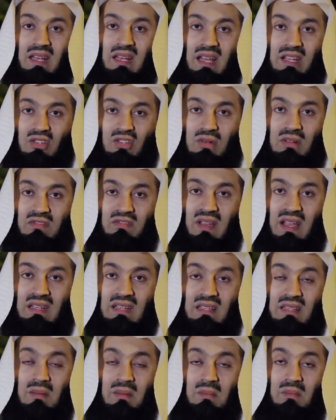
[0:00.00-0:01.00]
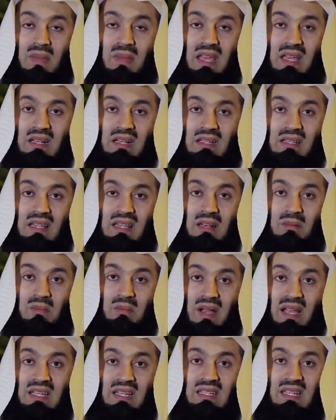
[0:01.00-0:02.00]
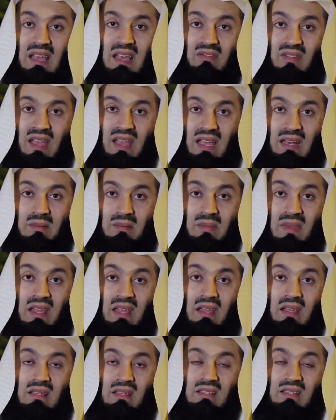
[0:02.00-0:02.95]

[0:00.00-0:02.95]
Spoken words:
in actual fact, the male that might have had,